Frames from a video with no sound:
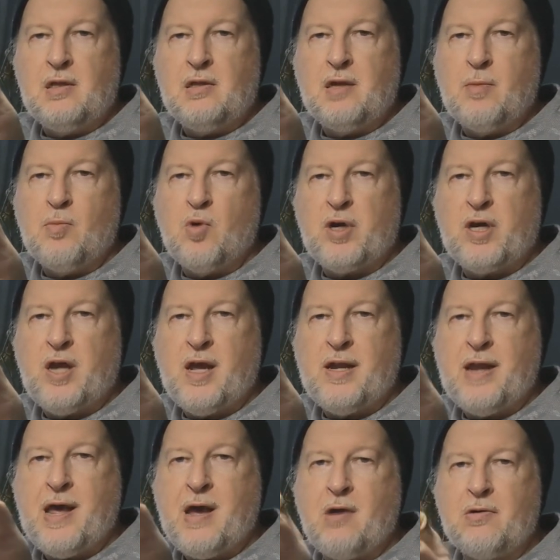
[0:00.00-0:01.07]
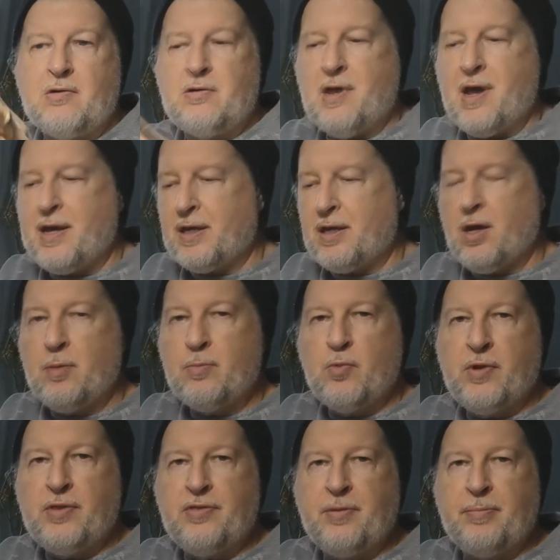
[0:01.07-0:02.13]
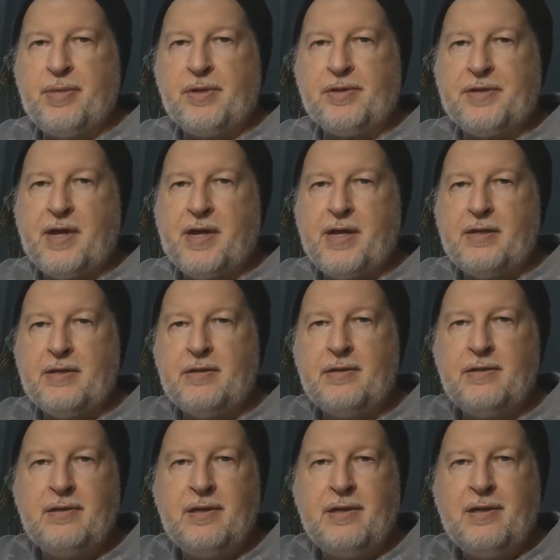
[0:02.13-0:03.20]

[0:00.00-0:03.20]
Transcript: that I'm working on now, do not come with the built-on